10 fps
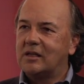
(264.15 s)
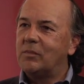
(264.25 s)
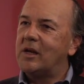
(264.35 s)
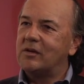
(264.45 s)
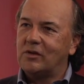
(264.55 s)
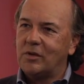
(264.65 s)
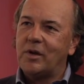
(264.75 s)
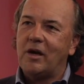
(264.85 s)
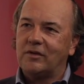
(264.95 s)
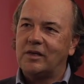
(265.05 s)
It depends on the
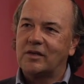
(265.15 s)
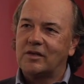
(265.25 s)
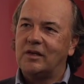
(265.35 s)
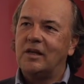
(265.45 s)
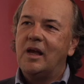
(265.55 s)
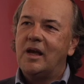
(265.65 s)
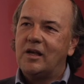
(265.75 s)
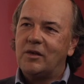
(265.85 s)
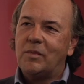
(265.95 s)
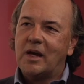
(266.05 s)
politics and
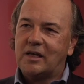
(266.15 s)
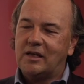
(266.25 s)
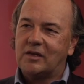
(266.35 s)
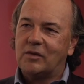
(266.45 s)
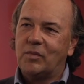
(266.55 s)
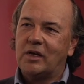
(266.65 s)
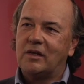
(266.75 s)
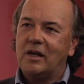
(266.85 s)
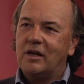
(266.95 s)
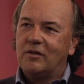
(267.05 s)
the mechanism,
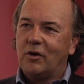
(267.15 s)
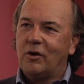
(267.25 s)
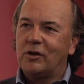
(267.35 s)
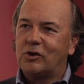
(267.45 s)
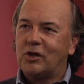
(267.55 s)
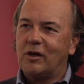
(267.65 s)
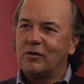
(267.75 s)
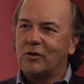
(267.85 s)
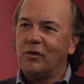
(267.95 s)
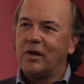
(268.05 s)
but the hard
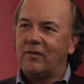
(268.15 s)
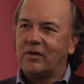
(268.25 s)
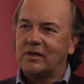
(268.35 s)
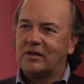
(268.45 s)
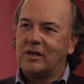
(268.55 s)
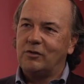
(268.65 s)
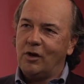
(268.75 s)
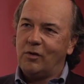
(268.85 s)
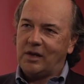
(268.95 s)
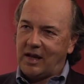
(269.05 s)
shell gold advocates say,
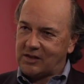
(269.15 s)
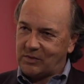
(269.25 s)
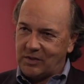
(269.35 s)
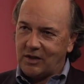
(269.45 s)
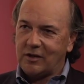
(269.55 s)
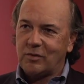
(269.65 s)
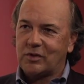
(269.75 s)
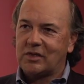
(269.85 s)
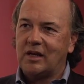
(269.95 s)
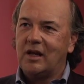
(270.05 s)
no, it has to be
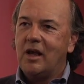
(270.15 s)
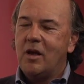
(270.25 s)
100%.